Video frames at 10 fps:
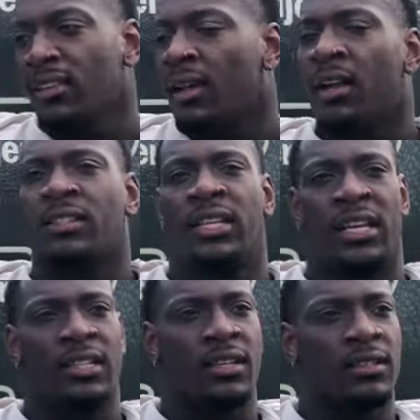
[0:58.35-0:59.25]
understand
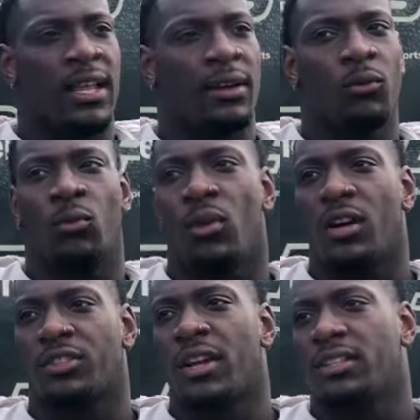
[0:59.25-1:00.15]
each other's, like, our
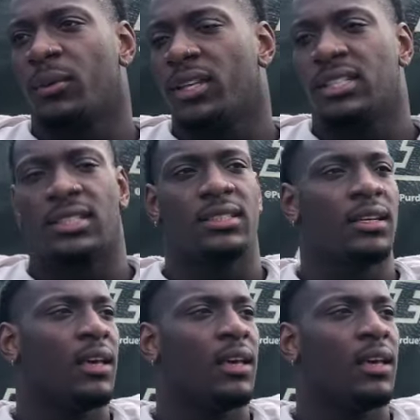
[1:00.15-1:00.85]
strengths and weaknesses.